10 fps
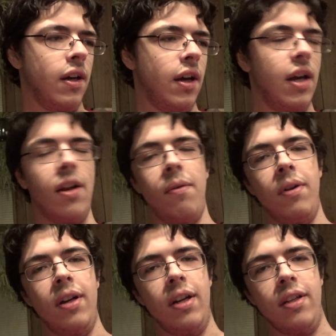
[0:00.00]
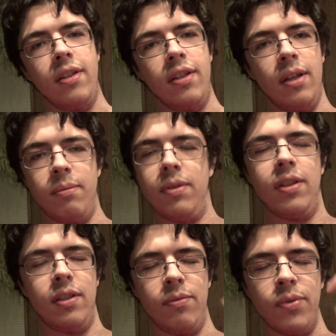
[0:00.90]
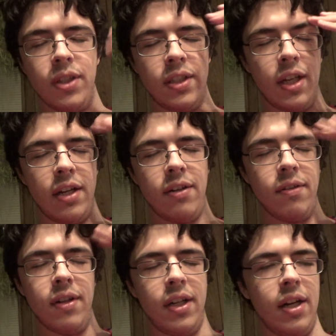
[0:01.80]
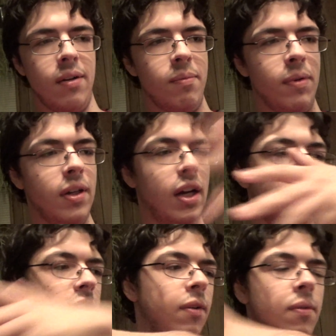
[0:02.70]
I know what it is, I'm just really tired right now, but I know